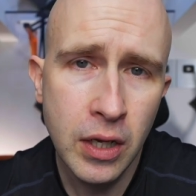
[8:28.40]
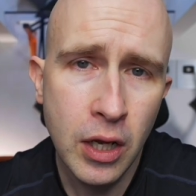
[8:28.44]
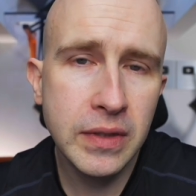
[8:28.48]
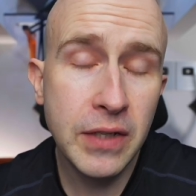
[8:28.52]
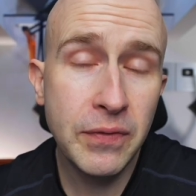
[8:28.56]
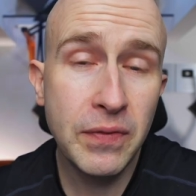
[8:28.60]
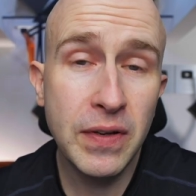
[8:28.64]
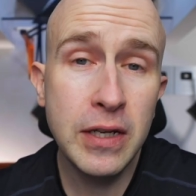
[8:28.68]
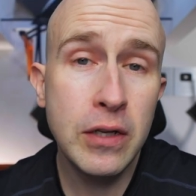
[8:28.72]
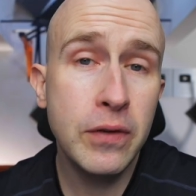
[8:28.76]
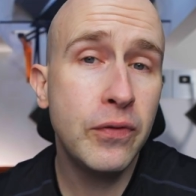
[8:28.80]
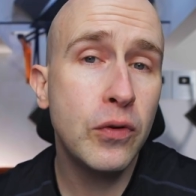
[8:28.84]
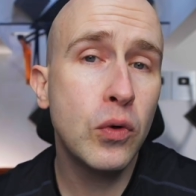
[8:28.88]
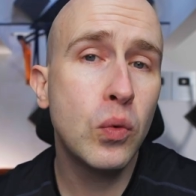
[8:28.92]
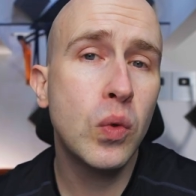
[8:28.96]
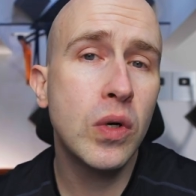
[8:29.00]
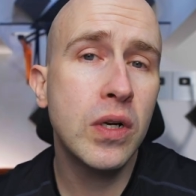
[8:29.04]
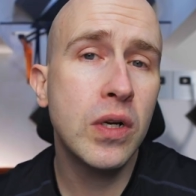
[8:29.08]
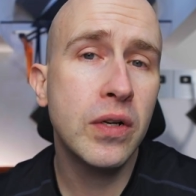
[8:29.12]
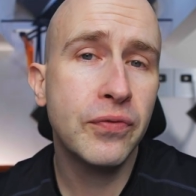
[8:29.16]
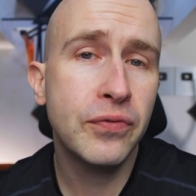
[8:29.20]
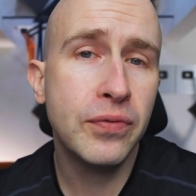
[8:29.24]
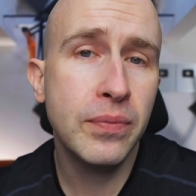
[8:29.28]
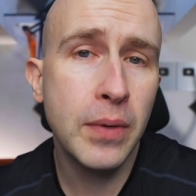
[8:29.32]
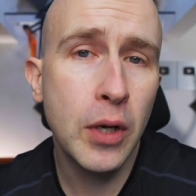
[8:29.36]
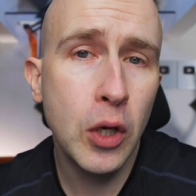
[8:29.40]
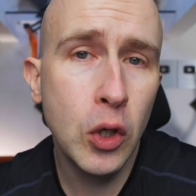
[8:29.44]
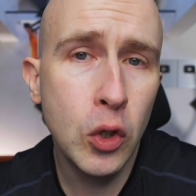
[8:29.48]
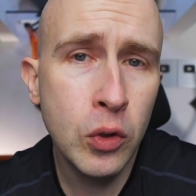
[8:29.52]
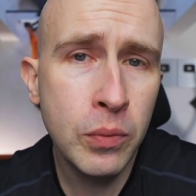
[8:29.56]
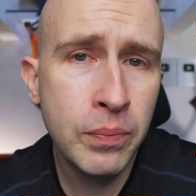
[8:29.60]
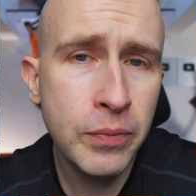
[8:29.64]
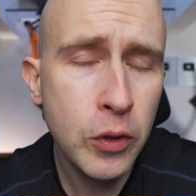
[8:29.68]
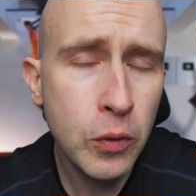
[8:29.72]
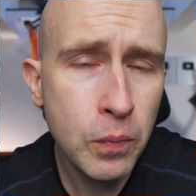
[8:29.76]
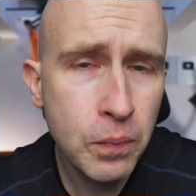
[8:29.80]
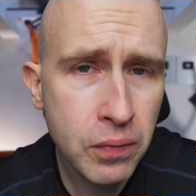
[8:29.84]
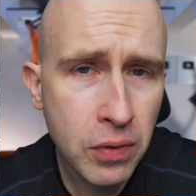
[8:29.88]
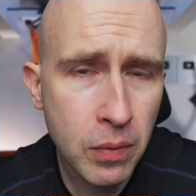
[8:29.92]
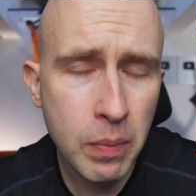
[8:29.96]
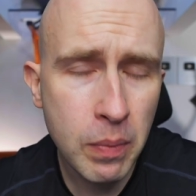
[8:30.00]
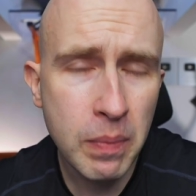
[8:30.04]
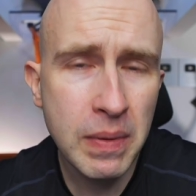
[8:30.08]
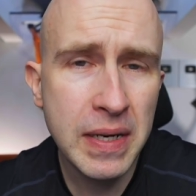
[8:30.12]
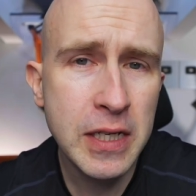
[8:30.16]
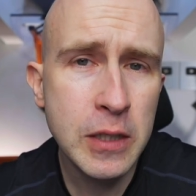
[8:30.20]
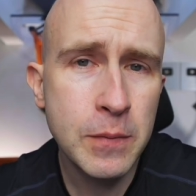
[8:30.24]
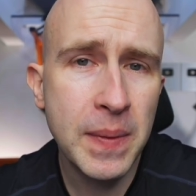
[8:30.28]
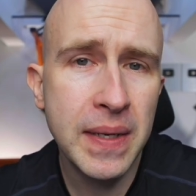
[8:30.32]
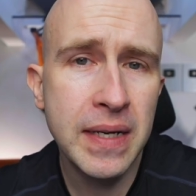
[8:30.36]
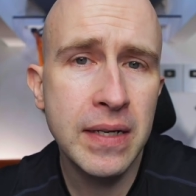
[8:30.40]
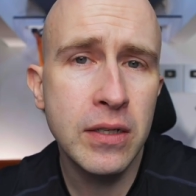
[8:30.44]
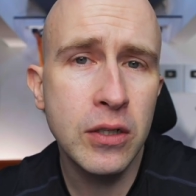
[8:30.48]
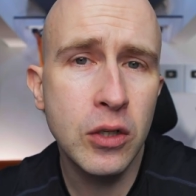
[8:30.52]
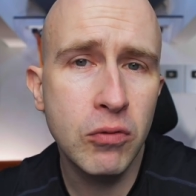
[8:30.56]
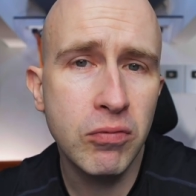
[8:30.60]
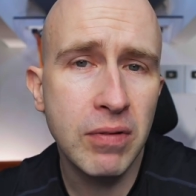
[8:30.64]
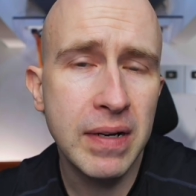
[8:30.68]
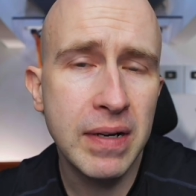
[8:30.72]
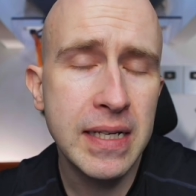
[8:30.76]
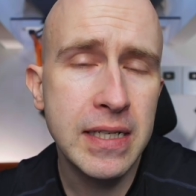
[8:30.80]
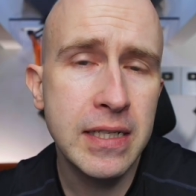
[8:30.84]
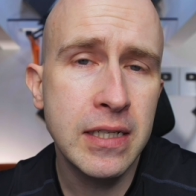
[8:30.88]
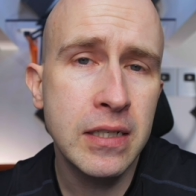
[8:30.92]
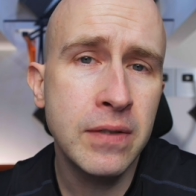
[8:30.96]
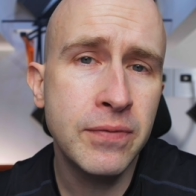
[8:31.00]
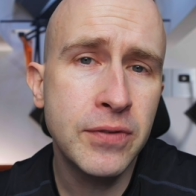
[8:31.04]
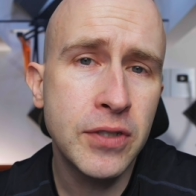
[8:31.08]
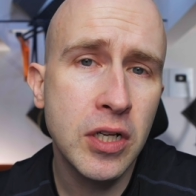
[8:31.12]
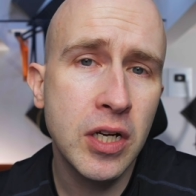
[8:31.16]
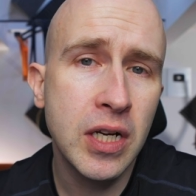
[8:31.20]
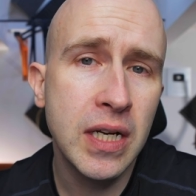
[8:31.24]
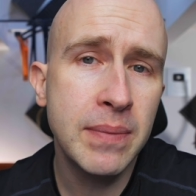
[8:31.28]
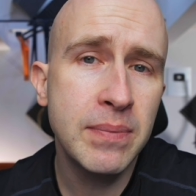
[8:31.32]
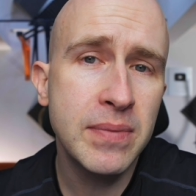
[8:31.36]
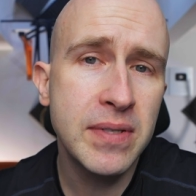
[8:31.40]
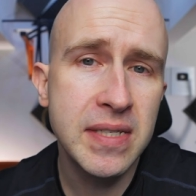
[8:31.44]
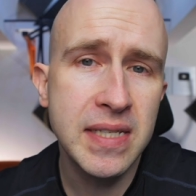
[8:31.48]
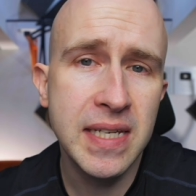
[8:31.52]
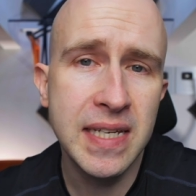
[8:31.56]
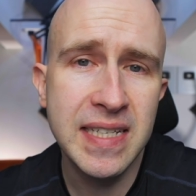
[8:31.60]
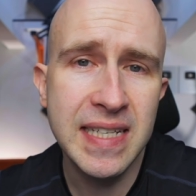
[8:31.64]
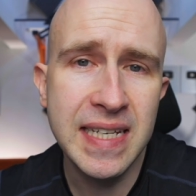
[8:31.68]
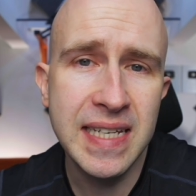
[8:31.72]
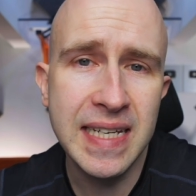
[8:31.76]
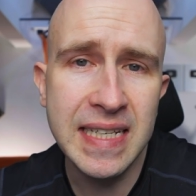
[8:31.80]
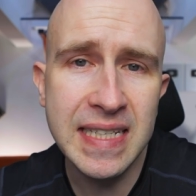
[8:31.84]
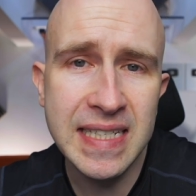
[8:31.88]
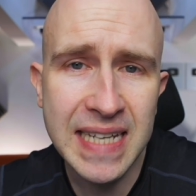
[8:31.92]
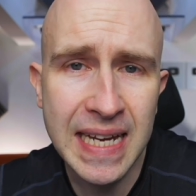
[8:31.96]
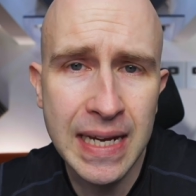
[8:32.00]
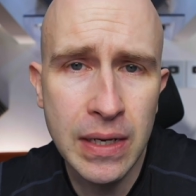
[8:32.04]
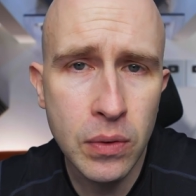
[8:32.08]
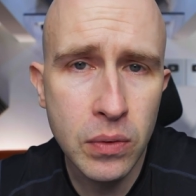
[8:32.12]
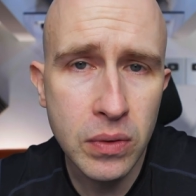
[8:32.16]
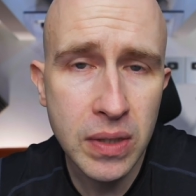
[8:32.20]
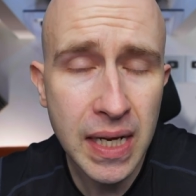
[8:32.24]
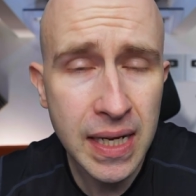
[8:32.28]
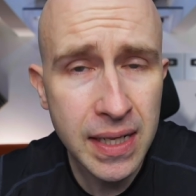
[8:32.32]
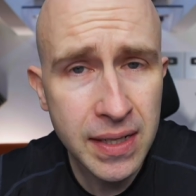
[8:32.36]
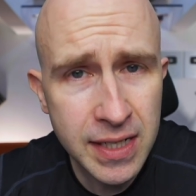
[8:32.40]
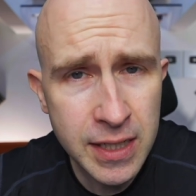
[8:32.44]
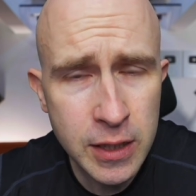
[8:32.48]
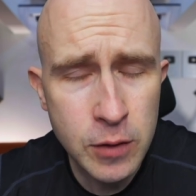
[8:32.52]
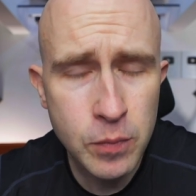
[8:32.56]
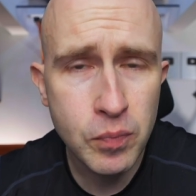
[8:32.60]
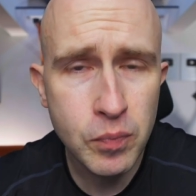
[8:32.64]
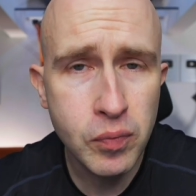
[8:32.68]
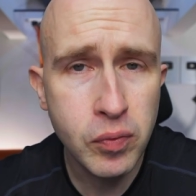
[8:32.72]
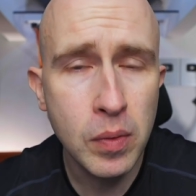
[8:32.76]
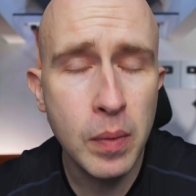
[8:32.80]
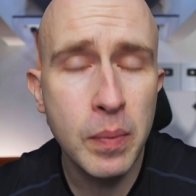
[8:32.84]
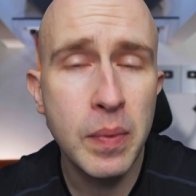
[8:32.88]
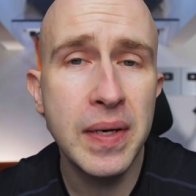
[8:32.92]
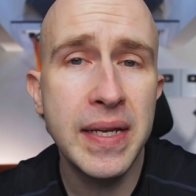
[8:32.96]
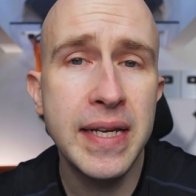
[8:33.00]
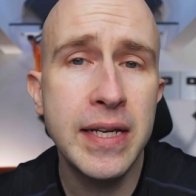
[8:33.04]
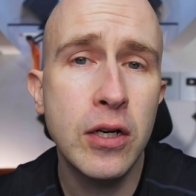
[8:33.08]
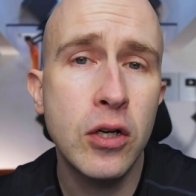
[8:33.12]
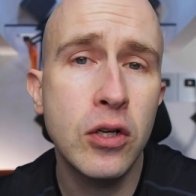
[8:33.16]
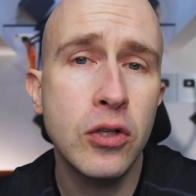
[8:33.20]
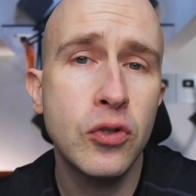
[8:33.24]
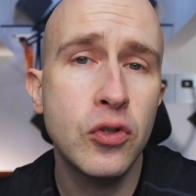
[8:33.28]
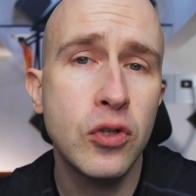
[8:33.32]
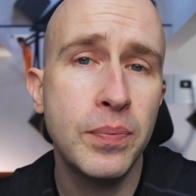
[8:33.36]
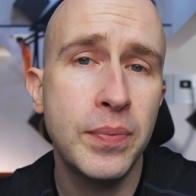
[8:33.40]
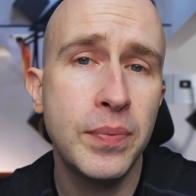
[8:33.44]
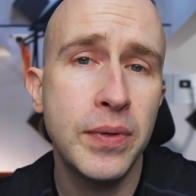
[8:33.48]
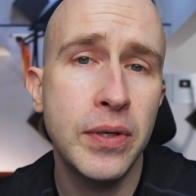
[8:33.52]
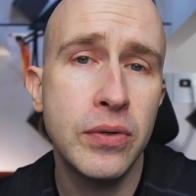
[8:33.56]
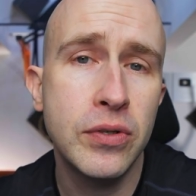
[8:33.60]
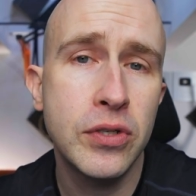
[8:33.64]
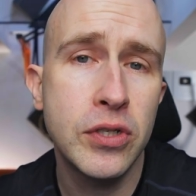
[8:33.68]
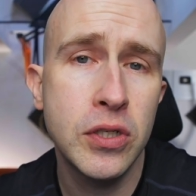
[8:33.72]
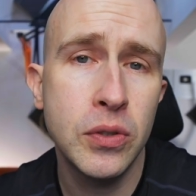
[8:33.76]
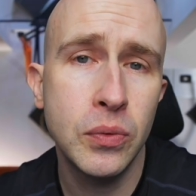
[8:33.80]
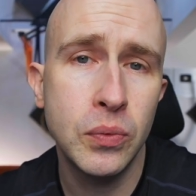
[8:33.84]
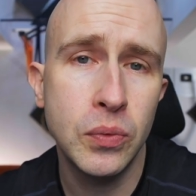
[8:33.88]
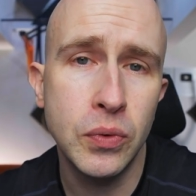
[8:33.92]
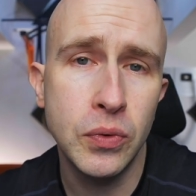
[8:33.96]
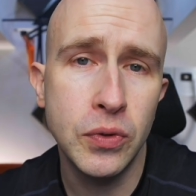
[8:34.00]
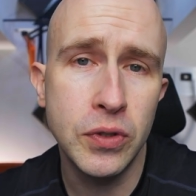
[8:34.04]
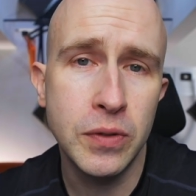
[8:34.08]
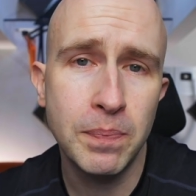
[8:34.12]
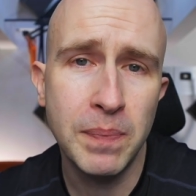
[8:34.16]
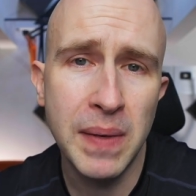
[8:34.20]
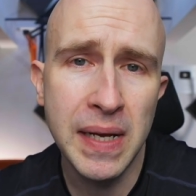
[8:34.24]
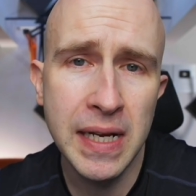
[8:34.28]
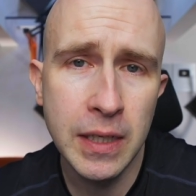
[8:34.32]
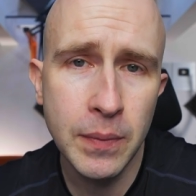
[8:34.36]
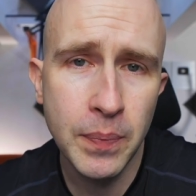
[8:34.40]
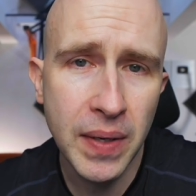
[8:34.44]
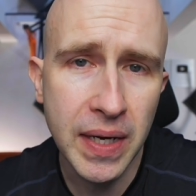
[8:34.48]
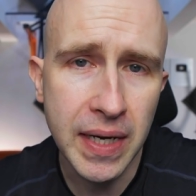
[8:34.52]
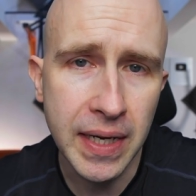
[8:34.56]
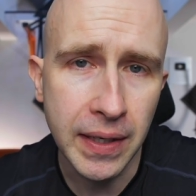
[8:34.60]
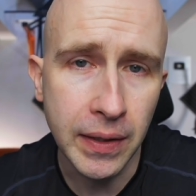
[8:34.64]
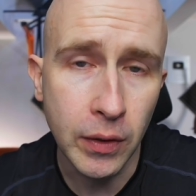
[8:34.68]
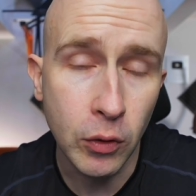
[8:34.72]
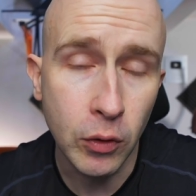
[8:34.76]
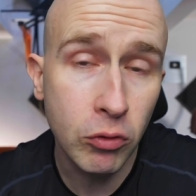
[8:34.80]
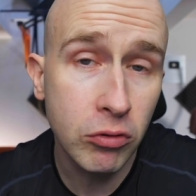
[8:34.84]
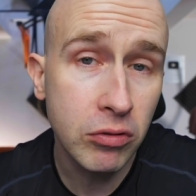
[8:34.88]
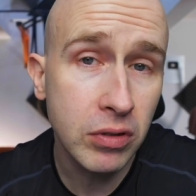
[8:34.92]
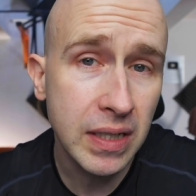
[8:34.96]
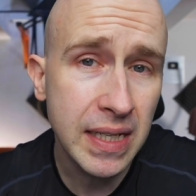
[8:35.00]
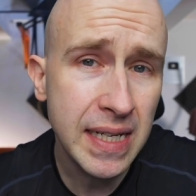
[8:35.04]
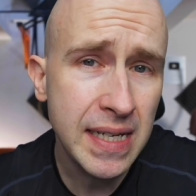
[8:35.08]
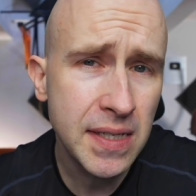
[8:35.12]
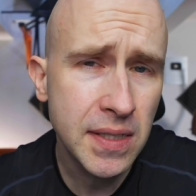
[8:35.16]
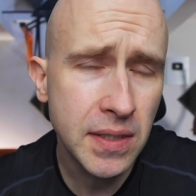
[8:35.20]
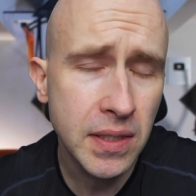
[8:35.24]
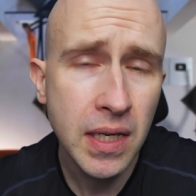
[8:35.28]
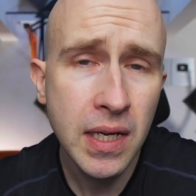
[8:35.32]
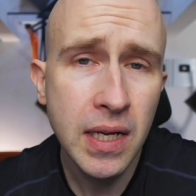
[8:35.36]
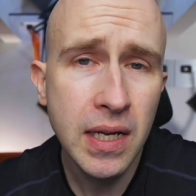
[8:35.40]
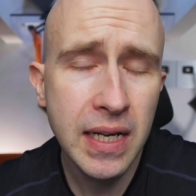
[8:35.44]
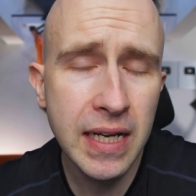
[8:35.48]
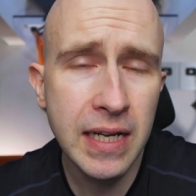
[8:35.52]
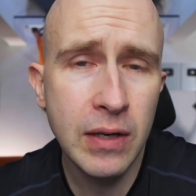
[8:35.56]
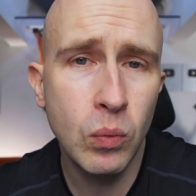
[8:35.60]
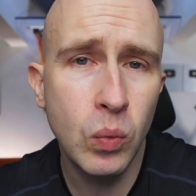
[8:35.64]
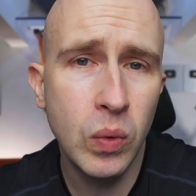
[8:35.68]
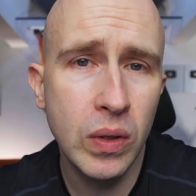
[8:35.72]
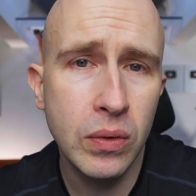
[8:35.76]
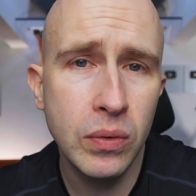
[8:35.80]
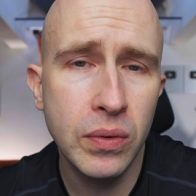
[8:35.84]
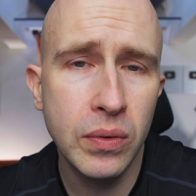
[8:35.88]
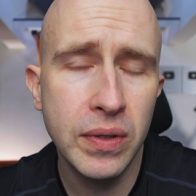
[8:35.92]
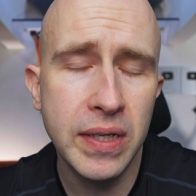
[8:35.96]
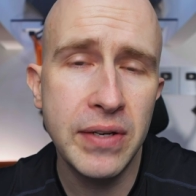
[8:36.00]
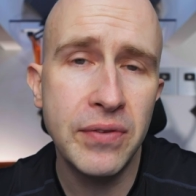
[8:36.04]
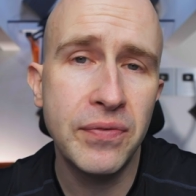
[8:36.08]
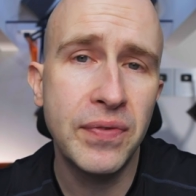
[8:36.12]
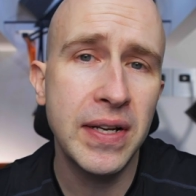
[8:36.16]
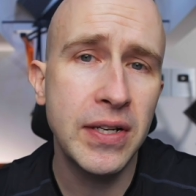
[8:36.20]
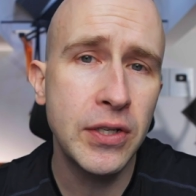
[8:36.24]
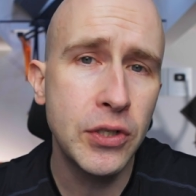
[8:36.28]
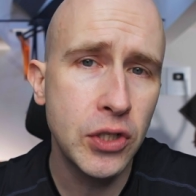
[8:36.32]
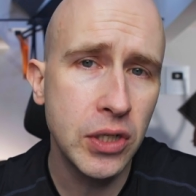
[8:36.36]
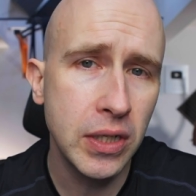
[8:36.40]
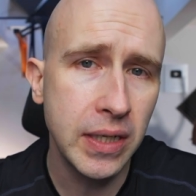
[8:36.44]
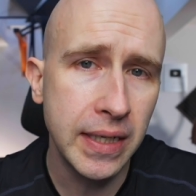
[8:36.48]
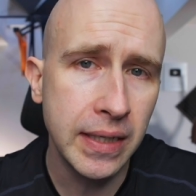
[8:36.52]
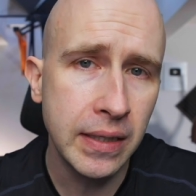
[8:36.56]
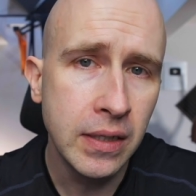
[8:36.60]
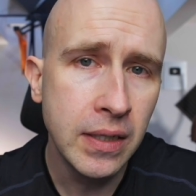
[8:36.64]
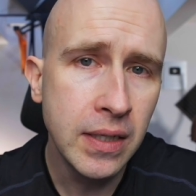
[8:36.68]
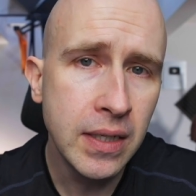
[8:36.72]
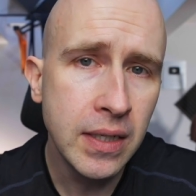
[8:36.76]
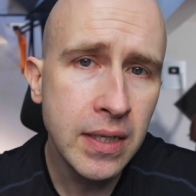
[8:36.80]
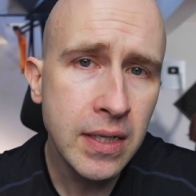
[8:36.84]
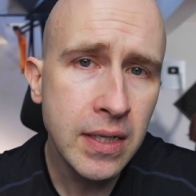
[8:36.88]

If any of you work from home, you probably spend a great deal of time sitting down, and this probably contributes towards back pain, or at least it will eventually.